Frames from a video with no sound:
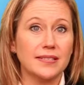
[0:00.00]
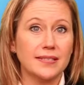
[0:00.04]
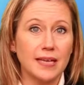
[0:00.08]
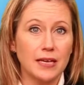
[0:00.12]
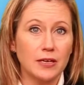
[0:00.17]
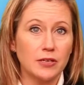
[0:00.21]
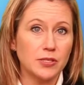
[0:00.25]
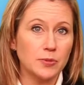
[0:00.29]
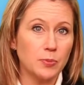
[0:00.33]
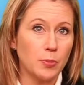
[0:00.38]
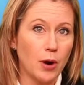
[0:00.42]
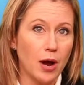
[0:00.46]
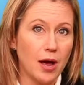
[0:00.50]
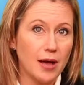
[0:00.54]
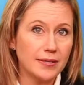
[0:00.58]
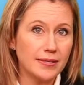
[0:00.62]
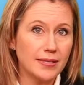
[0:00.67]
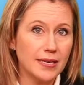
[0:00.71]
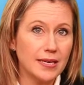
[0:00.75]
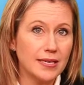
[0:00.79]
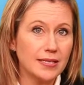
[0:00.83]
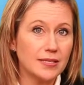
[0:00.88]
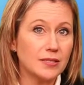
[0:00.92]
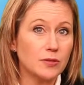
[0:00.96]
sales
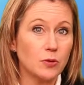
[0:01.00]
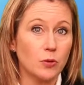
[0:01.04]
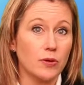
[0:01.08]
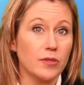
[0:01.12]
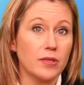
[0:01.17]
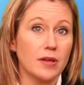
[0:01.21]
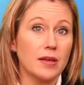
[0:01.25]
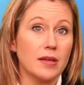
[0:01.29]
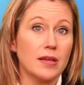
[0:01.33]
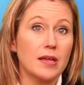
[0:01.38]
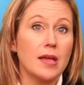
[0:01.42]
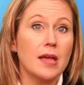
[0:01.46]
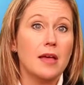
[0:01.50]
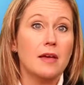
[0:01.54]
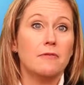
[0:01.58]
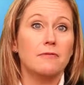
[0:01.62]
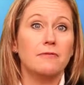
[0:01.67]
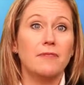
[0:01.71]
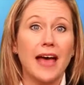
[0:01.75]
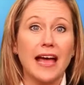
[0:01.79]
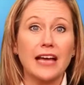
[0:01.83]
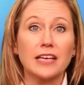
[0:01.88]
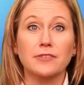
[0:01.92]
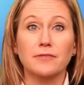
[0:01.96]
process, or the
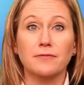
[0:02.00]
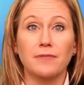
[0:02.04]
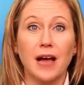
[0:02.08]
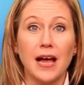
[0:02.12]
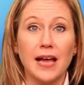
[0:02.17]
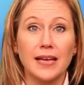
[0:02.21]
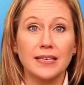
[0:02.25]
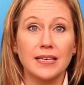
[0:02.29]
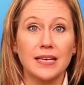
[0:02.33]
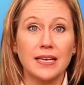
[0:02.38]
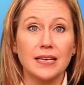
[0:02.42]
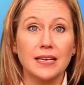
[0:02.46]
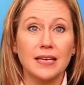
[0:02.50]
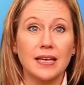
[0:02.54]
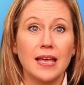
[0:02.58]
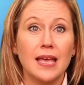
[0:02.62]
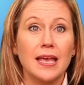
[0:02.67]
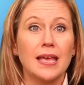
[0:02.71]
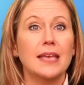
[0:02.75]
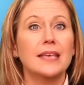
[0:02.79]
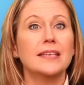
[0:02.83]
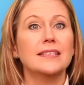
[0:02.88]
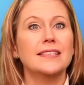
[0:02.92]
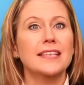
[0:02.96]
fact finding,
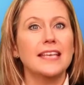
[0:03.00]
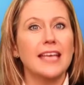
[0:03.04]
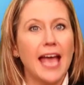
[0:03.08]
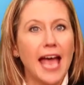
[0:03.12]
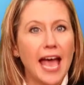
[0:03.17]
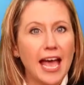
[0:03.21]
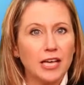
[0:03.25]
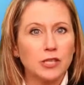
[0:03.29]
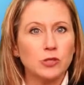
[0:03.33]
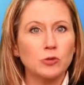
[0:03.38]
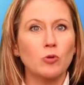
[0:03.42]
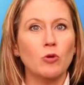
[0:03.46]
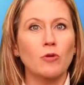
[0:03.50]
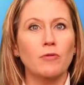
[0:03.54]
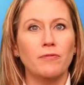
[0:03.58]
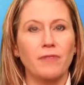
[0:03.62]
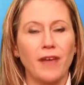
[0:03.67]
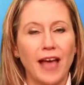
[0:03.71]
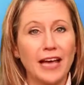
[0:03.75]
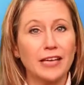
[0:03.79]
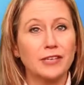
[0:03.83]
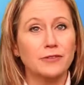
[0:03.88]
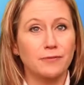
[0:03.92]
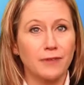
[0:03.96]
is the actual
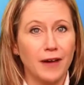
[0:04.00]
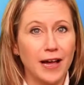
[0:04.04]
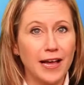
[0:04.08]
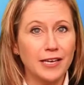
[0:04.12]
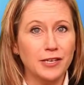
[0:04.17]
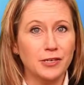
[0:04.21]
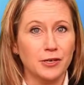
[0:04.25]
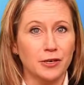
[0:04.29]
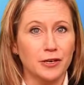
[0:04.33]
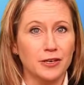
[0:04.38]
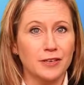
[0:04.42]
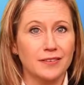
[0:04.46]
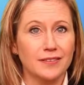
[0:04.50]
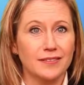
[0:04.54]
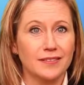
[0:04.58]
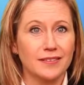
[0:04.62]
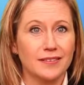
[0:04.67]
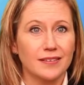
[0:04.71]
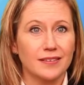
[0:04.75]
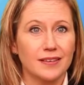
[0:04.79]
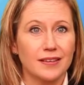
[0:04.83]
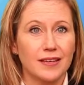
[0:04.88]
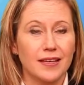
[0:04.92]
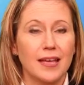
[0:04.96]
fact finder.
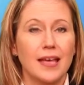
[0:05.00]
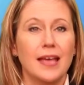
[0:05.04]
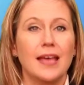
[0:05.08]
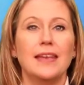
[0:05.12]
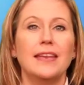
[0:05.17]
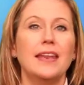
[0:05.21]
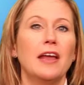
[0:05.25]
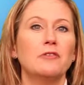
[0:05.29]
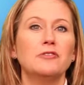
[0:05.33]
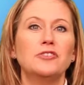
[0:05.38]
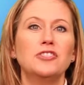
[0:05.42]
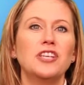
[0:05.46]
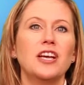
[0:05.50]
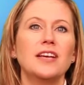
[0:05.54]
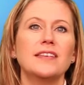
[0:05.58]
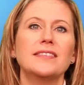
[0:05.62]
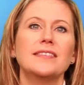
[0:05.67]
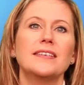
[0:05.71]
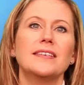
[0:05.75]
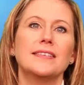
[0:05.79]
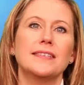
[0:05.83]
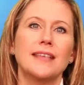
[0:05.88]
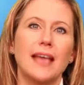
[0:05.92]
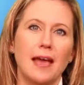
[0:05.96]
Now, just
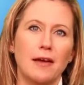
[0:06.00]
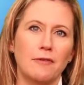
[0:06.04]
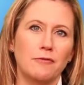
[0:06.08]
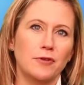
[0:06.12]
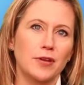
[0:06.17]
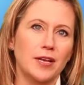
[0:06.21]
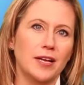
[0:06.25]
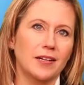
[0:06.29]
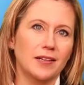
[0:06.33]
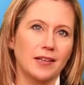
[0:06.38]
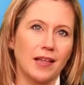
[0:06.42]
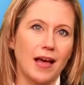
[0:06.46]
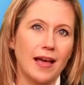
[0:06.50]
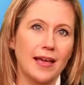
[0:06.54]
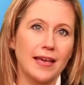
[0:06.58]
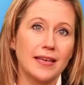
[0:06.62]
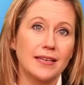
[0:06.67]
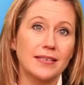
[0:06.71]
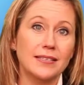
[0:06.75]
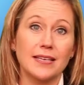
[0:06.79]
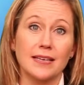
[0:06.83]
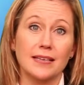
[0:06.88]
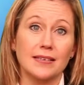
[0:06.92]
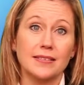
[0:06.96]
as every
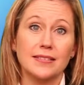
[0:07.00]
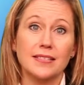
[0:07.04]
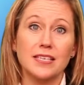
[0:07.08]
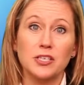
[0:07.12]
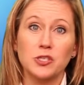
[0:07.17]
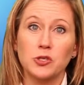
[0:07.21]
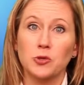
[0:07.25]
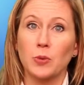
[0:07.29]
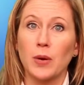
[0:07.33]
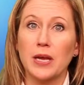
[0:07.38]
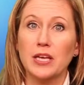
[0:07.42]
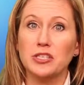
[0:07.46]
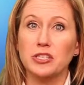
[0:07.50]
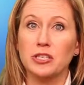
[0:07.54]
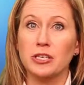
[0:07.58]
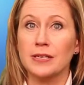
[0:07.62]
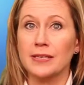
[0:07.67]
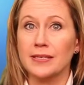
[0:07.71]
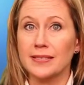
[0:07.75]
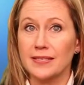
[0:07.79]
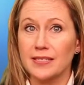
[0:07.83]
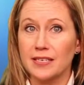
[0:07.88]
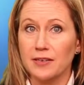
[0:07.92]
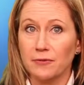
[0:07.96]
client and situation
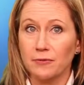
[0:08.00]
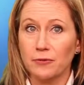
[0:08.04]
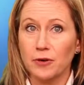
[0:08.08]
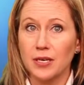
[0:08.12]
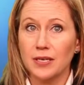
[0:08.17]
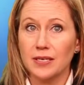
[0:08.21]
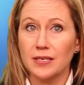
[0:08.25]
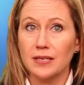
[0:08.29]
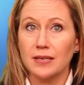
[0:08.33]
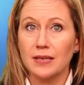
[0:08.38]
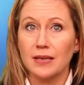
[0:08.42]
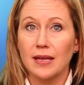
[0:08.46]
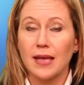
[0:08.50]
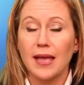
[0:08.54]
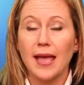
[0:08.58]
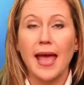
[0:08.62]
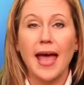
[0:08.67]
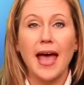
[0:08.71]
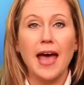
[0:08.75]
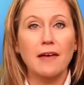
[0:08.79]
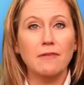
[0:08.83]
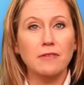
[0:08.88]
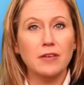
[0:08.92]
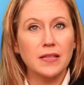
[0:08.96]
is different,
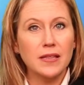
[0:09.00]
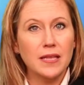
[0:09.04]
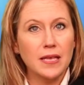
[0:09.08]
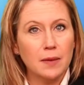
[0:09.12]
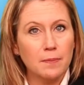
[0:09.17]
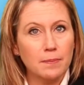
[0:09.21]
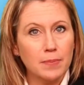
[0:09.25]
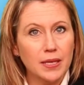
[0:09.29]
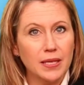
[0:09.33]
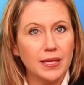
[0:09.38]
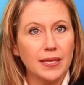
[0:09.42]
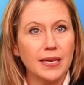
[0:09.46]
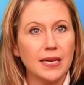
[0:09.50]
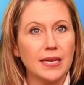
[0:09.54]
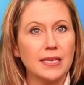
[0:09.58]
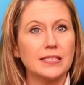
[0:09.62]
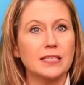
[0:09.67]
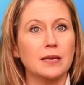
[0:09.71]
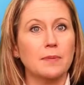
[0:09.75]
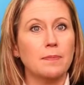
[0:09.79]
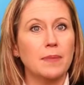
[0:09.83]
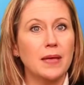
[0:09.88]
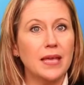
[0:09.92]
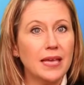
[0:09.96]
having the ability
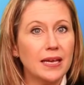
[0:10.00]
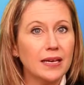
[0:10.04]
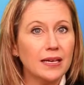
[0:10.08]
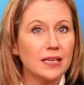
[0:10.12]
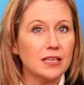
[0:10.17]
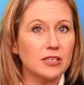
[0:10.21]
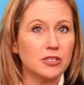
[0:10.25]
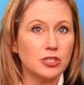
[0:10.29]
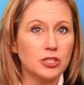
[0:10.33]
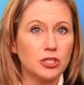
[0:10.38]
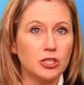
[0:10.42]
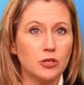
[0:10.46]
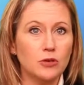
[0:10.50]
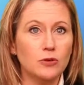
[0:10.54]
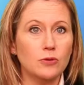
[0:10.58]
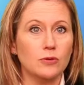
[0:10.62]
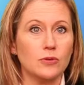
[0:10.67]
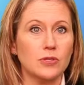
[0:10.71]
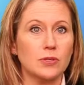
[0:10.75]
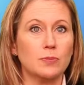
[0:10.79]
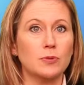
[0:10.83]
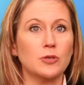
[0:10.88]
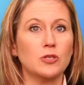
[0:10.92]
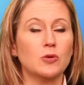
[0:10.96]
to pick and
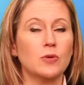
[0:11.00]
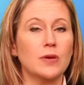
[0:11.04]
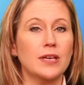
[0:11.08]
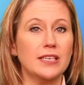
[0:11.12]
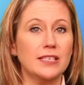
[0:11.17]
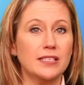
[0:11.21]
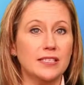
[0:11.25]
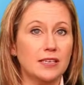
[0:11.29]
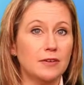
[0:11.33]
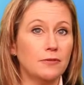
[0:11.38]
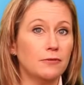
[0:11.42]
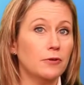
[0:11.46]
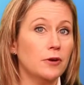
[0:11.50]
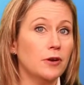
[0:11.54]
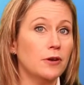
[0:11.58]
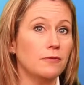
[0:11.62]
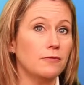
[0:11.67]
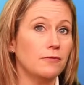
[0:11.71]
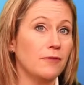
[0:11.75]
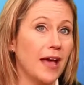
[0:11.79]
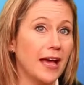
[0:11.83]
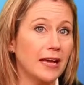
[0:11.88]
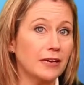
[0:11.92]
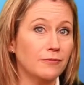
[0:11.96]
choose between different
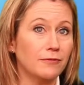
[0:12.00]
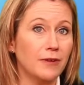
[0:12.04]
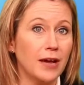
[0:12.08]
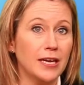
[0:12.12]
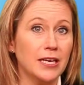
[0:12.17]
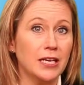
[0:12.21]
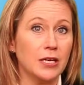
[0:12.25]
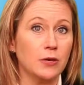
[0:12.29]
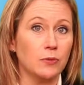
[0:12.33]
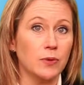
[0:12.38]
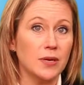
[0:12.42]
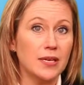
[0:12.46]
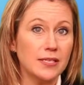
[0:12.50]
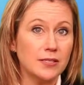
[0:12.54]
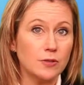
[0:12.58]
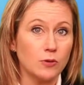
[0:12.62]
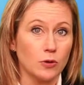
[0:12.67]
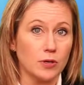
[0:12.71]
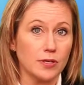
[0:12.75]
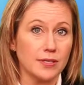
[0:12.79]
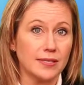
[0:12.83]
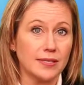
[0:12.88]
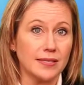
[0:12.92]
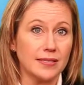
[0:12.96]
fact-finding
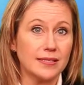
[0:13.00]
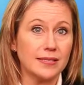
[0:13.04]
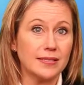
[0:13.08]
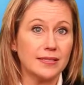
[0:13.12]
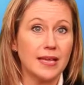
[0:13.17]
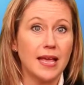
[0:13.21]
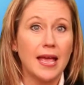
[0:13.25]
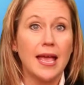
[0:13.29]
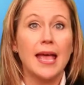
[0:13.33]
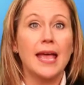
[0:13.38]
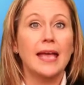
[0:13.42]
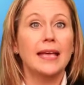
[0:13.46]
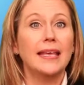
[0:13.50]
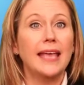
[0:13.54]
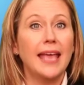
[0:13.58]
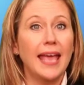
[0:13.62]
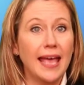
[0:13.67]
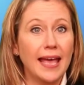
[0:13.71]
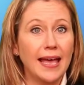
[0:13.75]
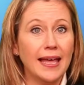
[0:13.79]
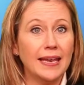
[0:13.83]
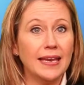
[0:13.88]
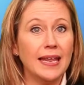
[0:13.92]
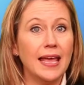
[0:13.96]
resources
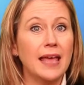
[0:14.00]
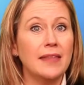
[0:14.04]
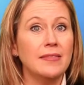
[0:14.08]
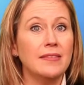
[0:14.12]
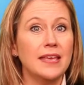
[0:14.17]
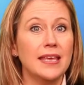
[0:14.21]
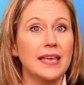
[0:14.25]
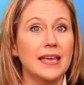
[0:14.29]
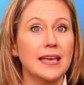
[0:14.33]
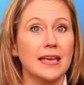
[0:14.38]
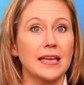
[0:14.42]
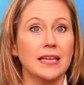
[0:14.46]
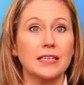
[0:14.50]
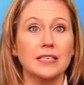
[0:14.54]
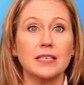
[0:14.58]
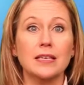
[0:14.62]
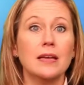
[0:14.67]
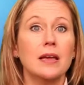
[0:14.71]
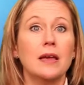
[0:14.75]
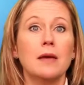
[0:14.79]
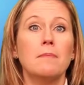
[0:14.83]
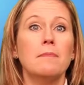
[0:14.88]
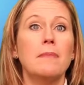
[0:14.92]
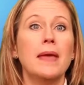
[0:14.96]
can, in the end,
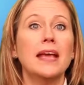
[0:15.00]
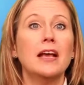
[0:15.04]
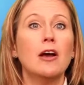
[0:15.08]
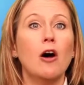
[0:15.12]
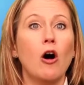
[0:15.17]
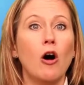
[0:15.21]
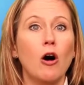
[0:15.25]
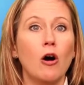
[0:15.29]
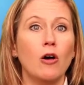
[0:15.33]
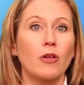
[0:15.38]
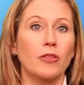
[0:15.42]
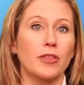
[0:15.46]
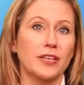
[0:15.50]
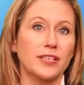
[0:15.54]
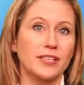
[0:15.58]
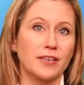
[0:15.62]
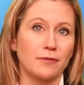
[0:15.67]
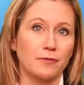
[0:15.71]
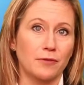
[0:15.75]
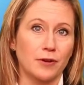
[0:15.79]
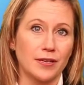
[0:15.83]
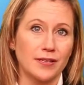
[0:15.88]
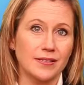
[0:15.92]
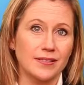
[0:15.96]
make all the
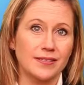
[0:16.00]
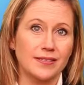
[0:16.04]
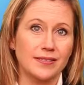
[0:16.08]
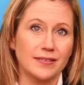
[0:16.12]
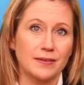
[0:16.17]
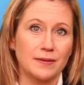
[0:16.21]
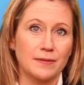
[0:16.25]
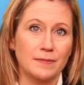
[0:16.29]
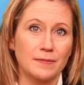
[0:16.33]
difference.